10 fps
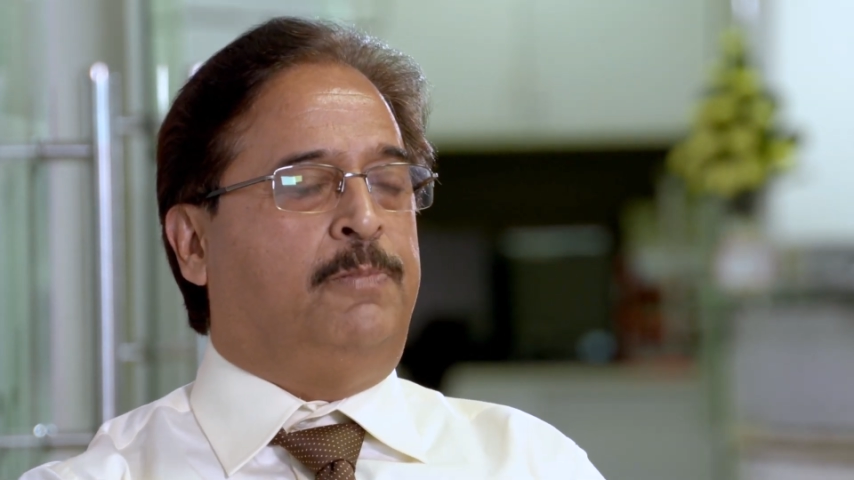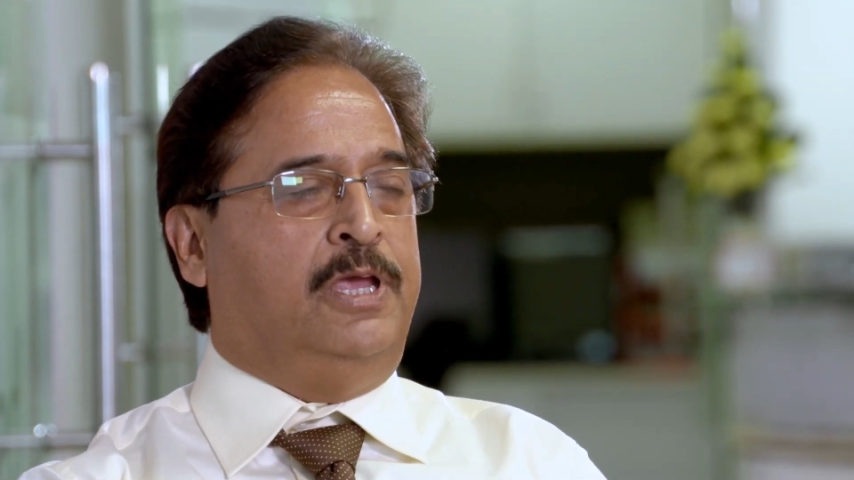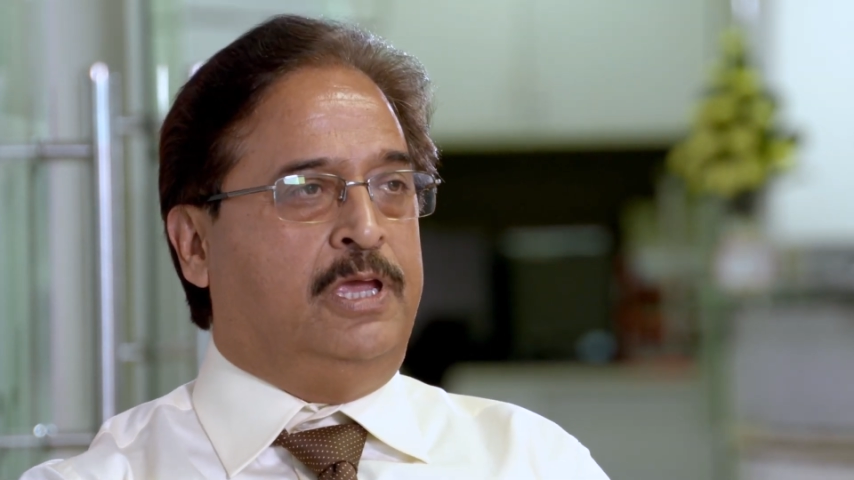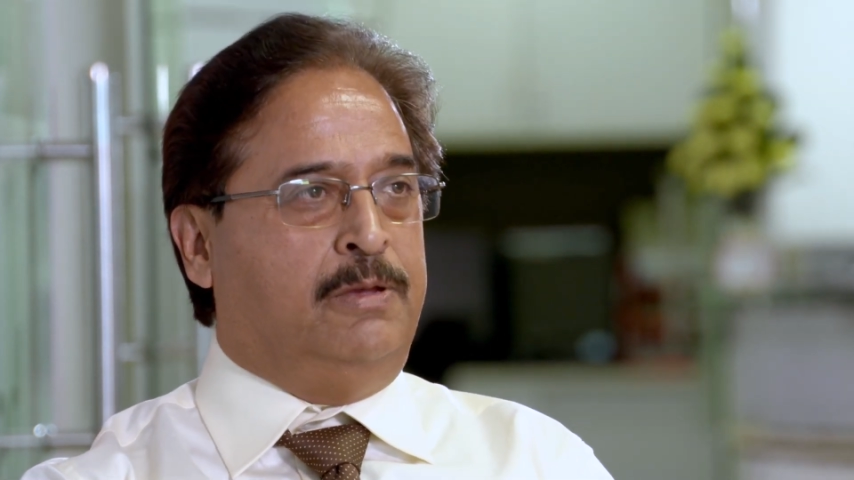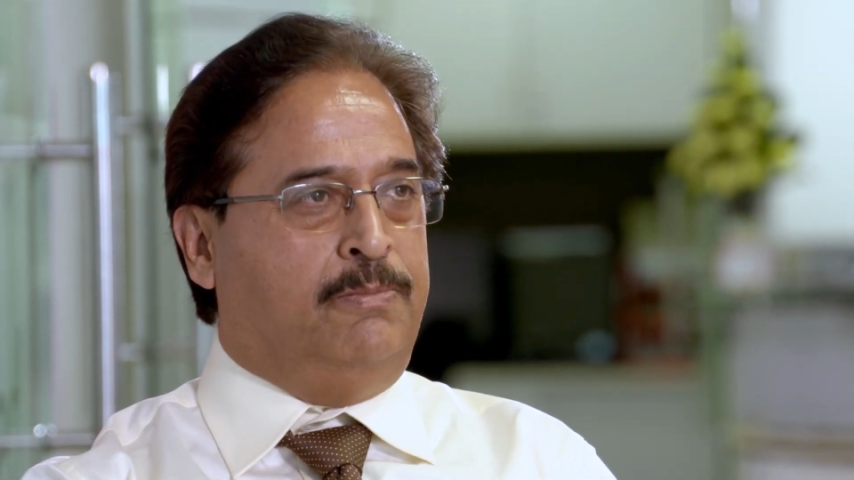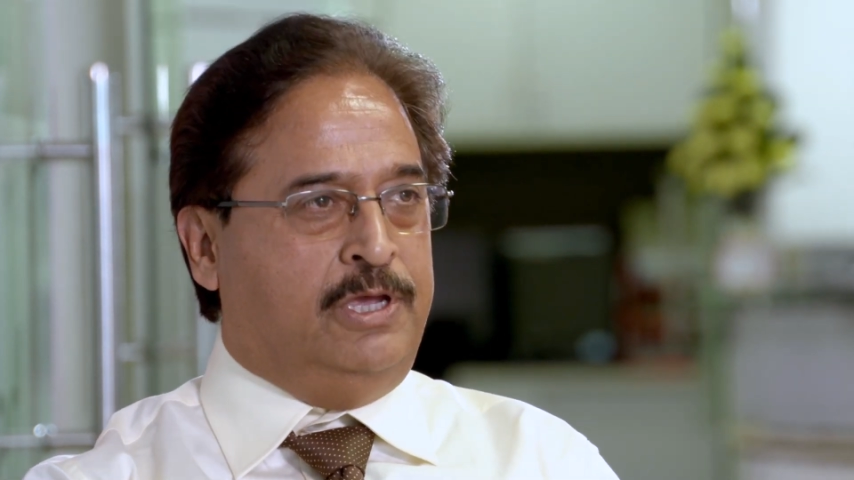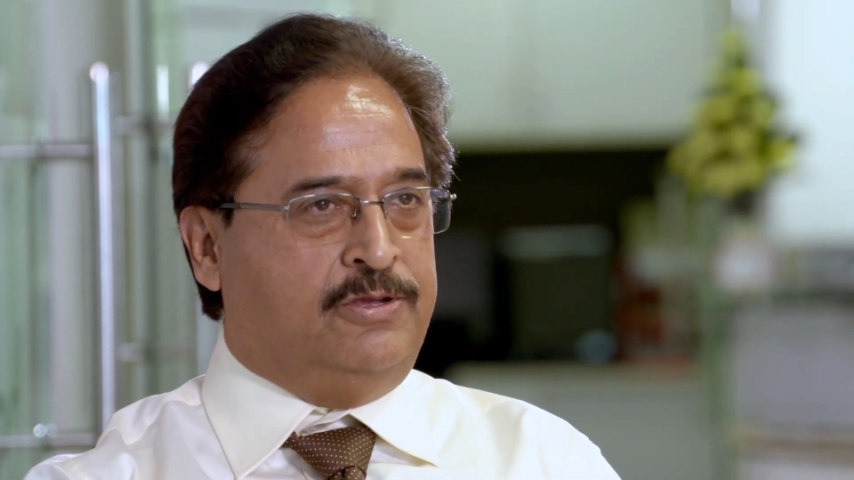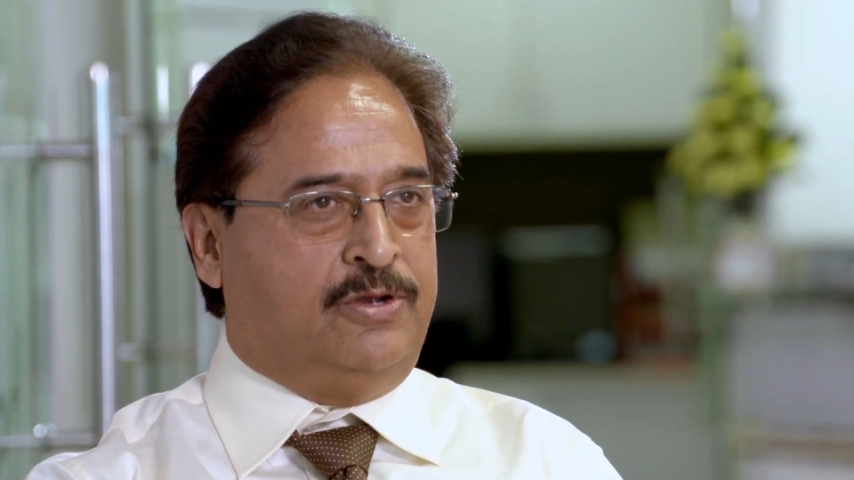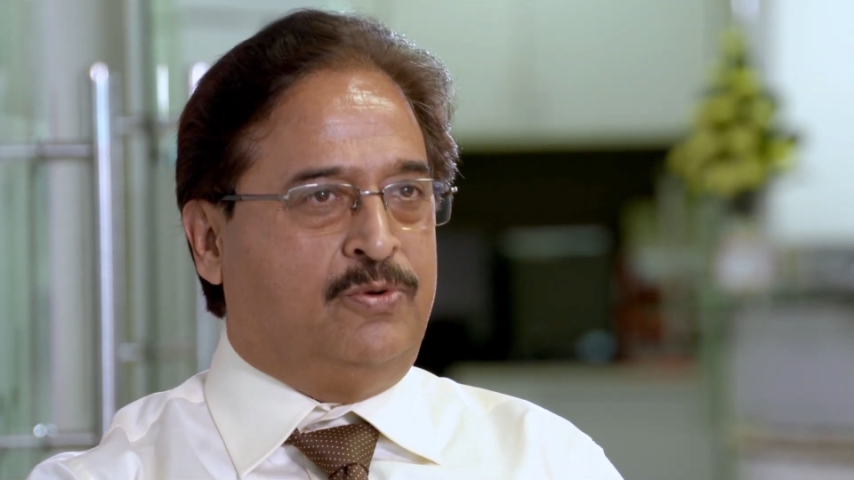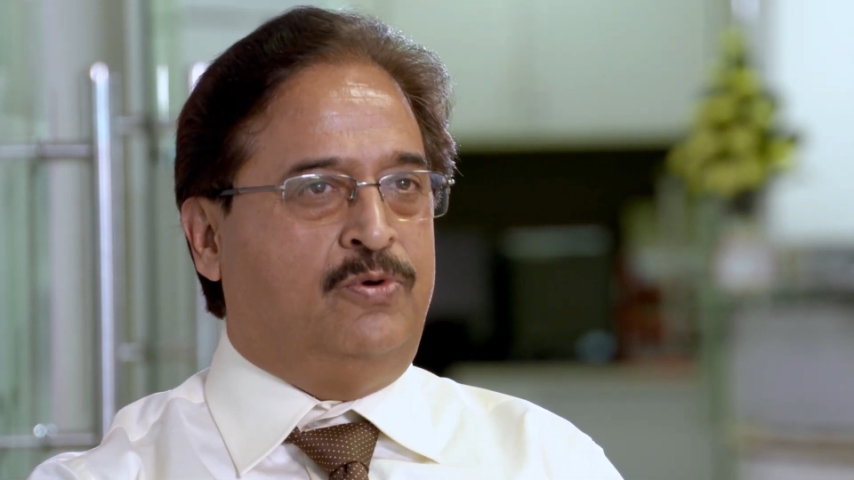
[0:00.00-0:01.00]
a
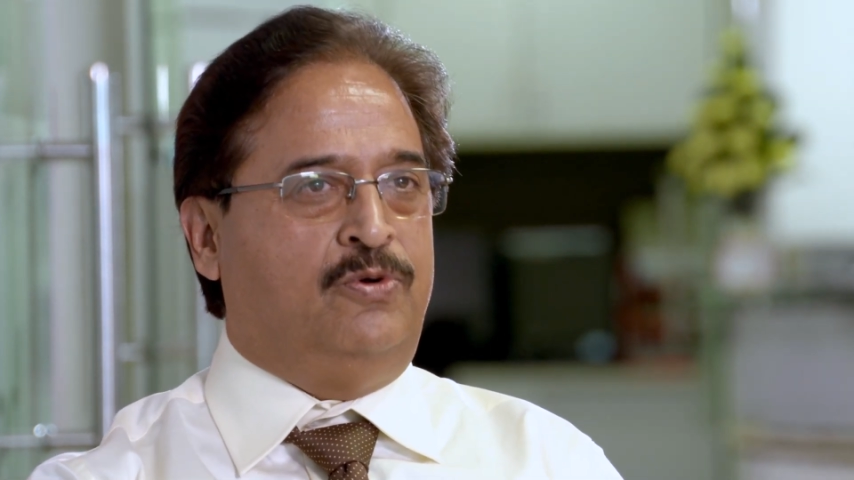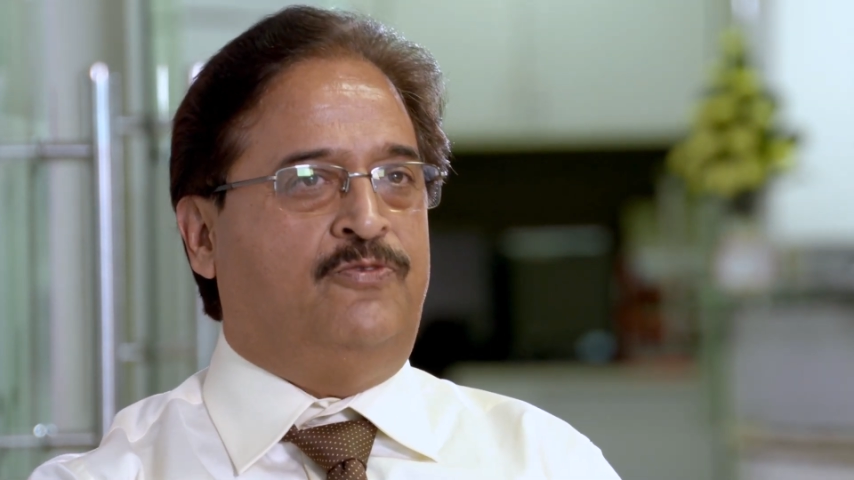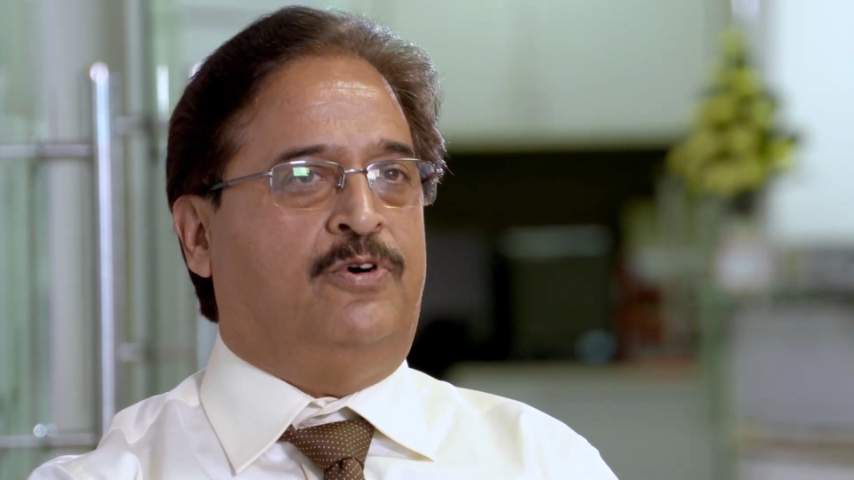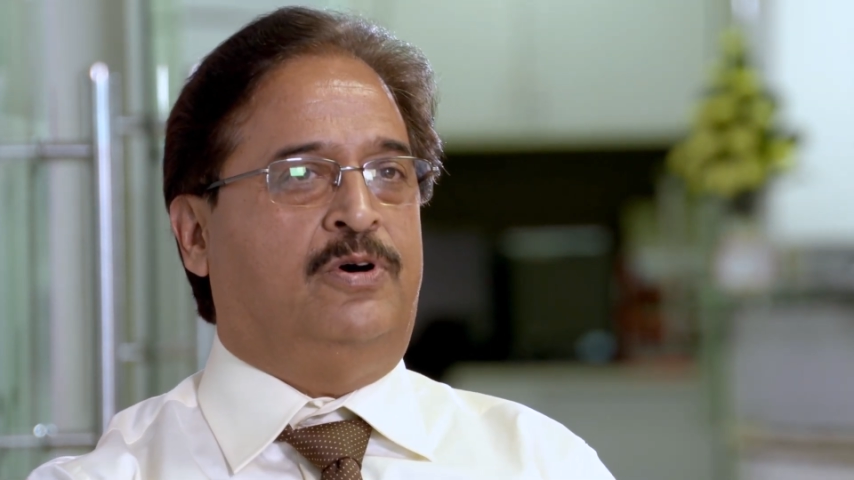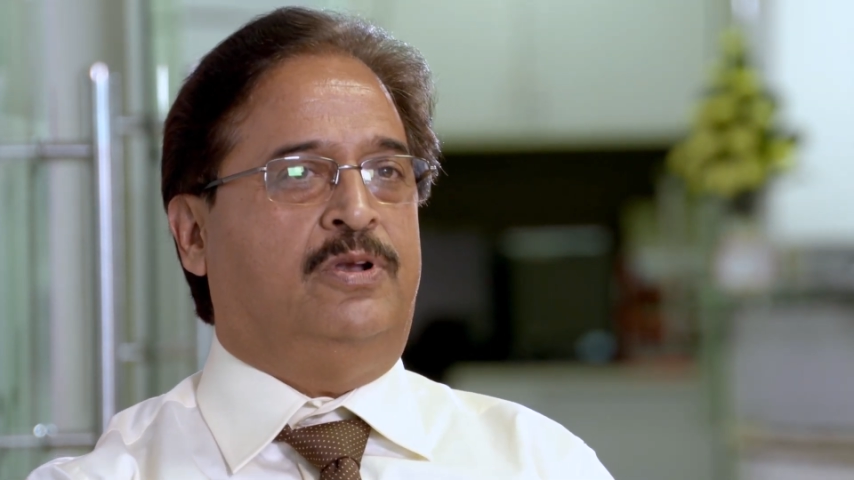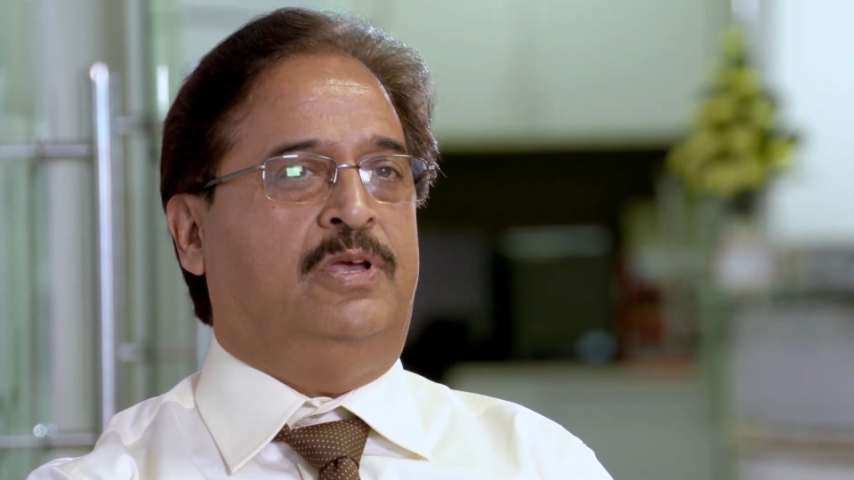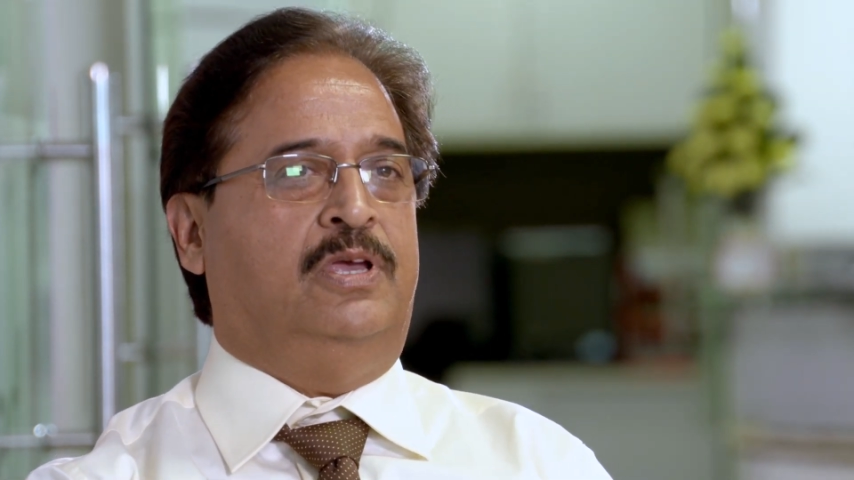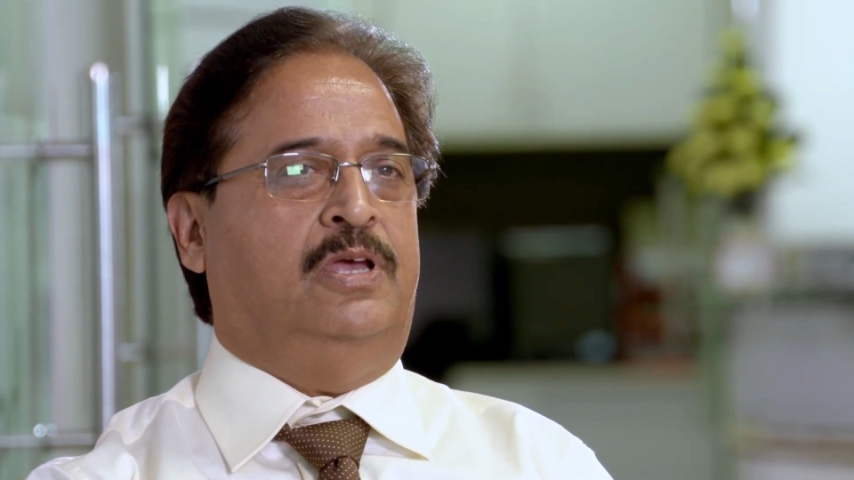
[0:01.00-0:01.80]
major role for